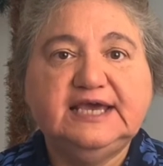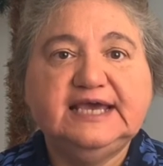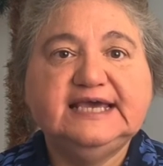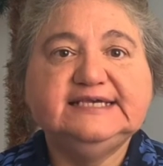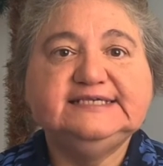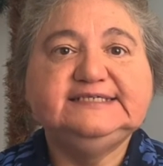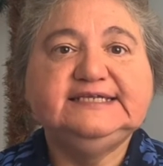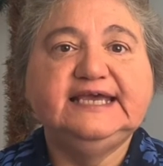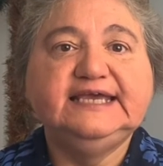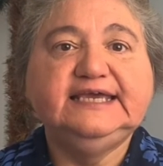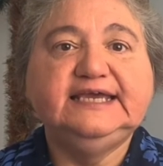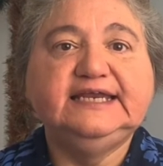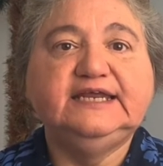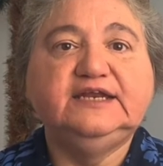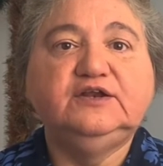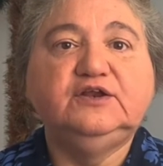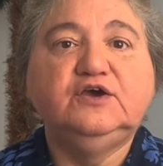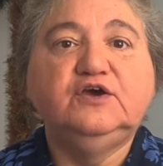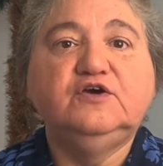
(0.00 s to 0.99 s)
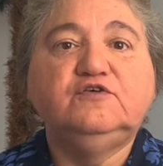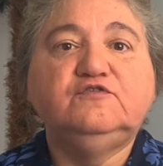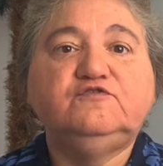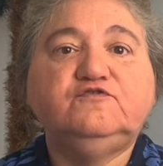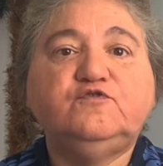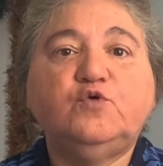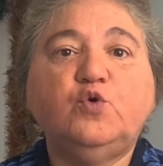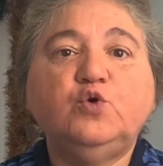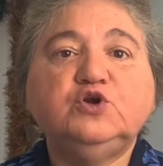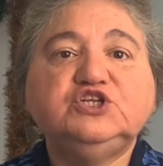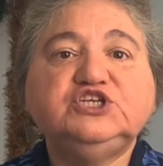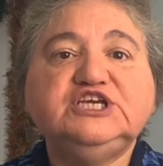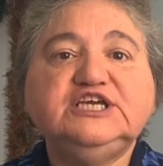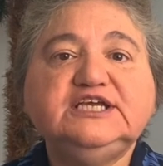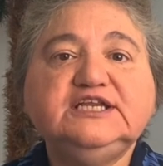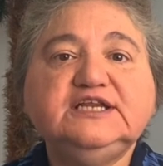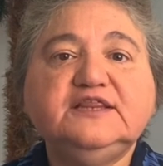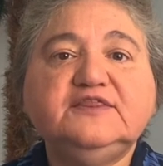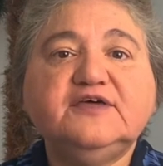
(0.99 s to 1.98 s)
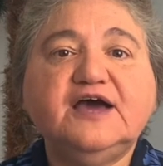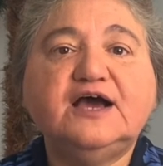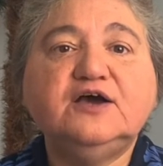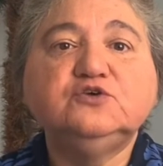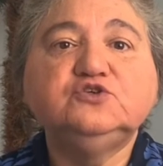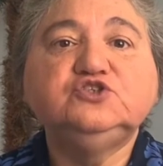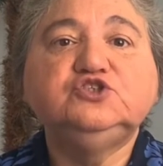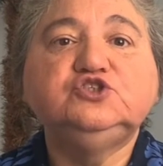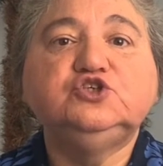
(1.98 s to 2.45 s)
has taken in 14,000